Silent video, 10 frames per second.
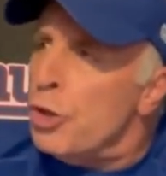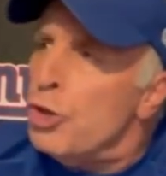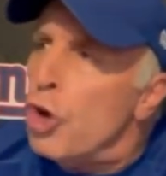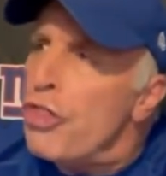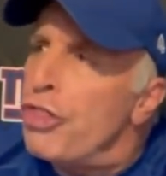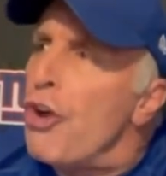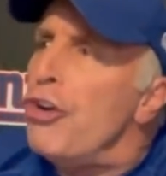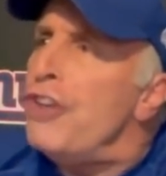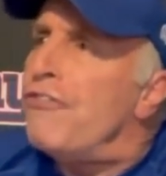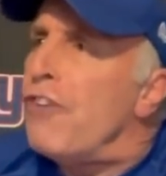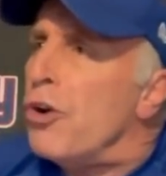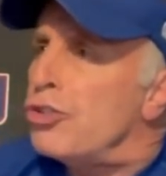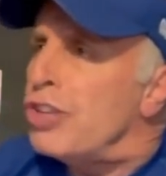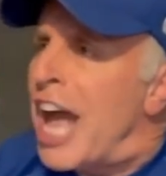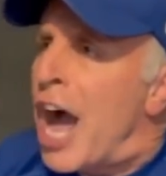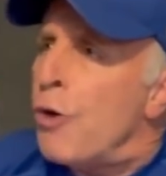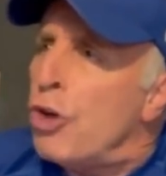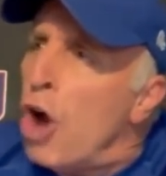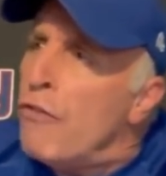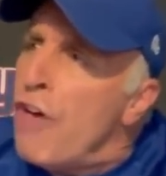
you're 31st out of